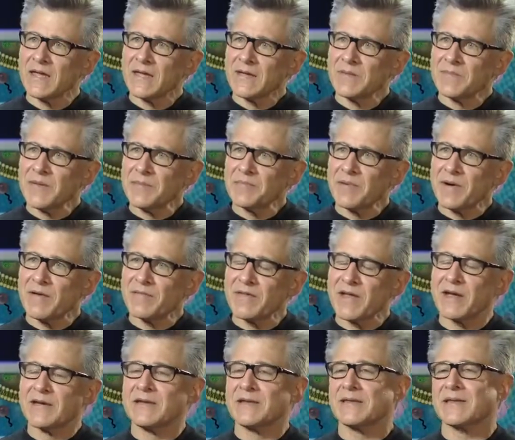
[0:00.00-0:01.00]
people have the
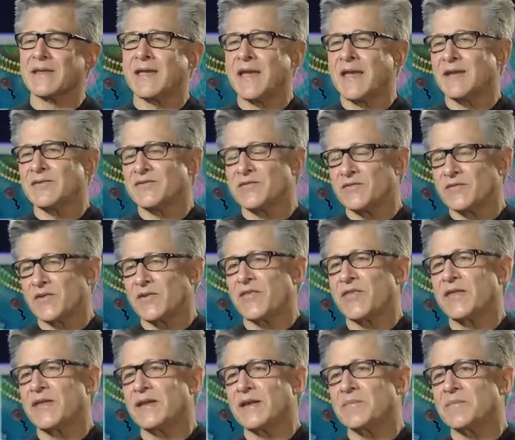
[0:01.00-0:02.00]
idea that cancer is a
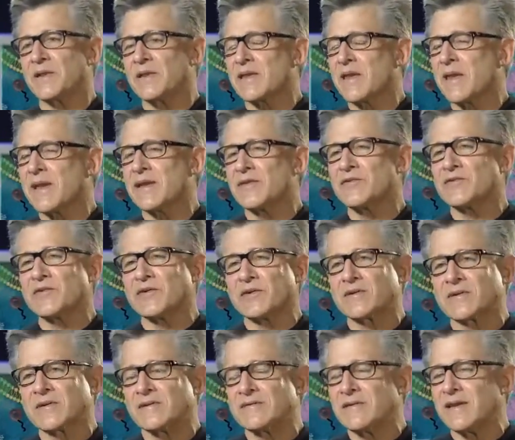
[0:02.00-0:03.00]
thing, but cancer
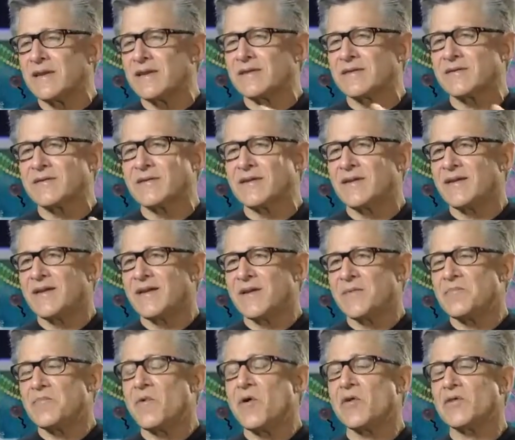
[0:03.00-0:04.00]
can take
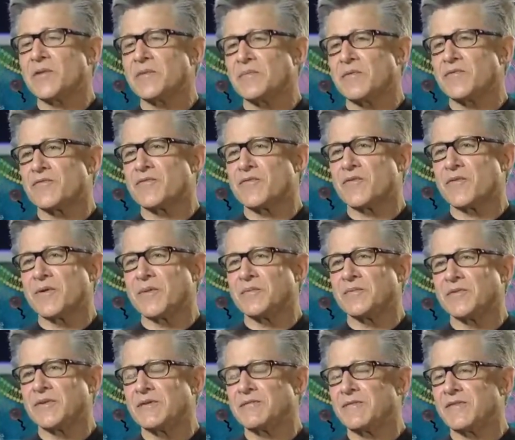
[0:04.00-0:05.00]
multiple
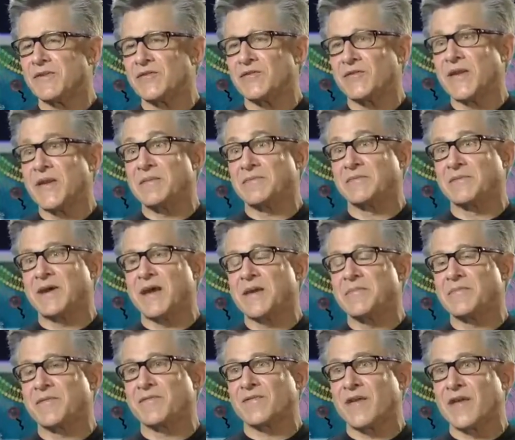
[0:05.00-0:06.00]
forms. Even the same
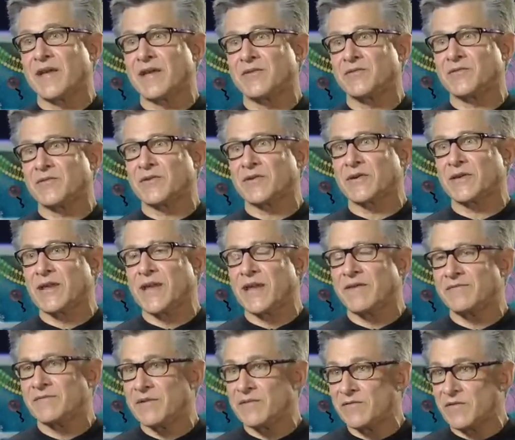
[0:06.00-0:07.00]
type of cancer can
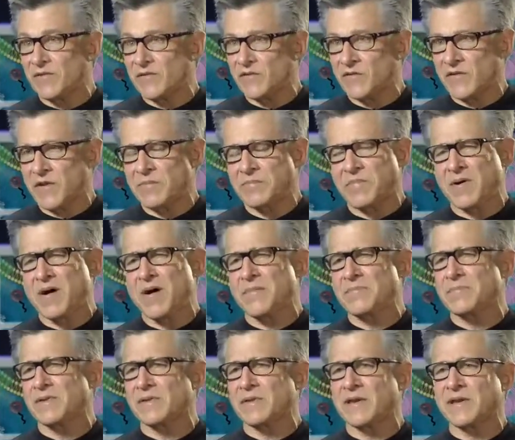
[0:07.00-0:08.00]
have different
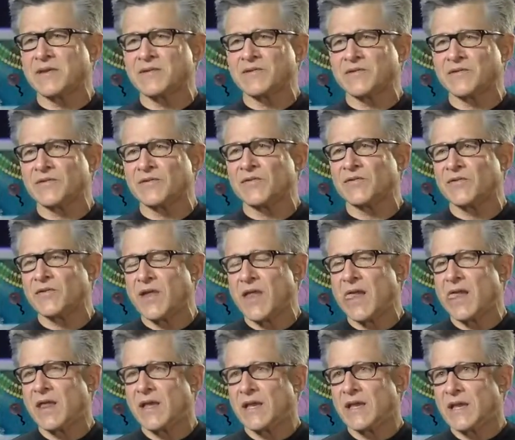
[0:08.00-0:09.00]
subpopulations,
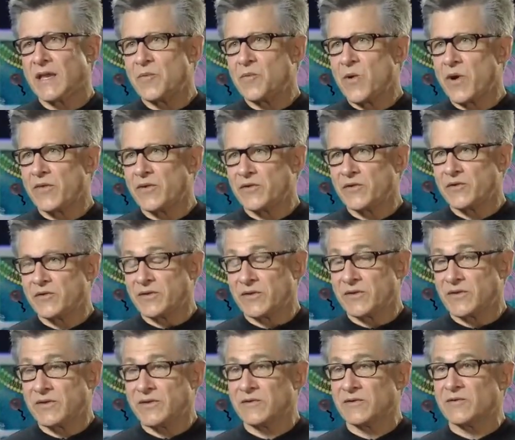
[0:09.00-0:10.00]
and whether you can
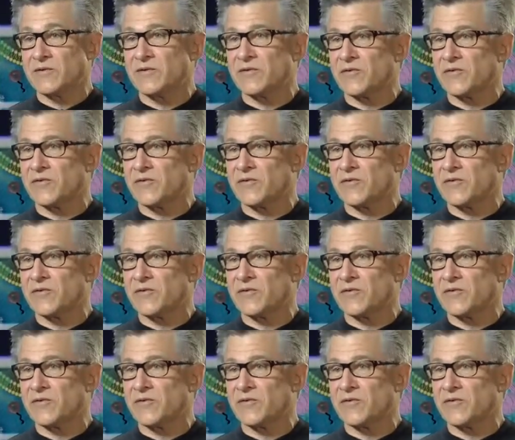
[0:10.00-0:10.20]
kill